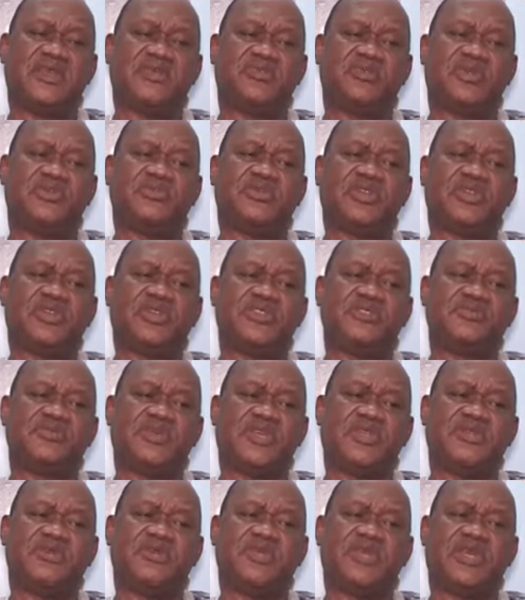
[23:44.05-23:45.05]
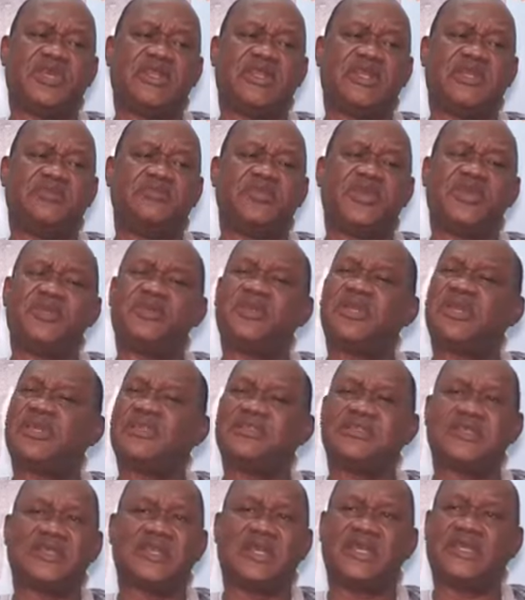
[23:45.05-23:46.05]
when we launched Benola, that
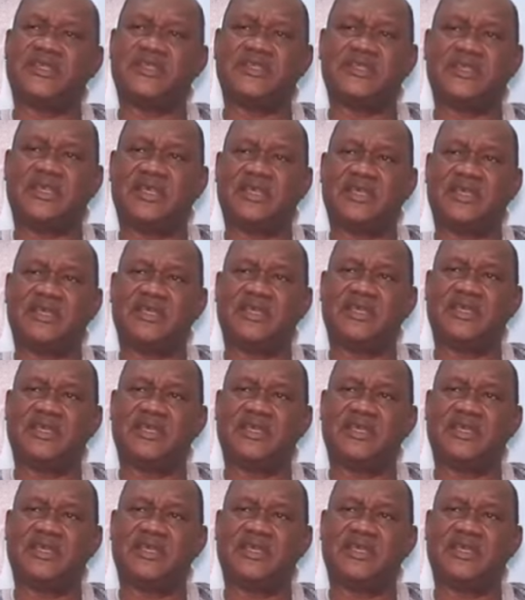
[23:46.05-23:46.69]
Benola is an idea.